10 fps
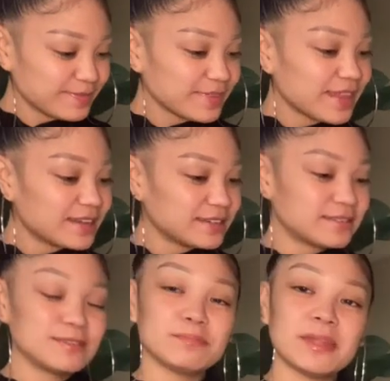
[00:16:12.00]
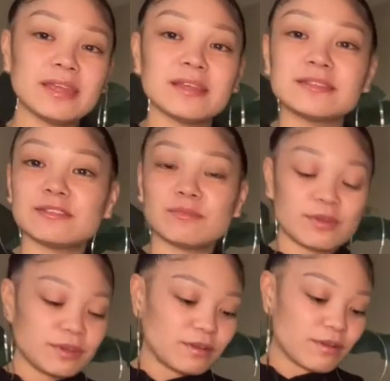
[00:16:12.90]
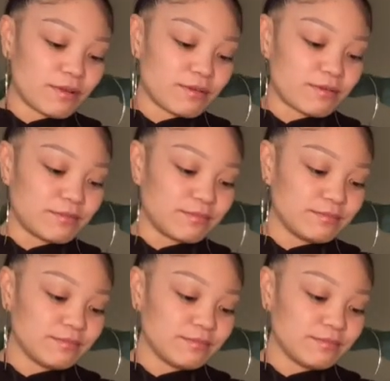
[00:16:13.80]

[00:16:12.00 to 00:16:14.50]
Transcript: and displaying it somewhere in your home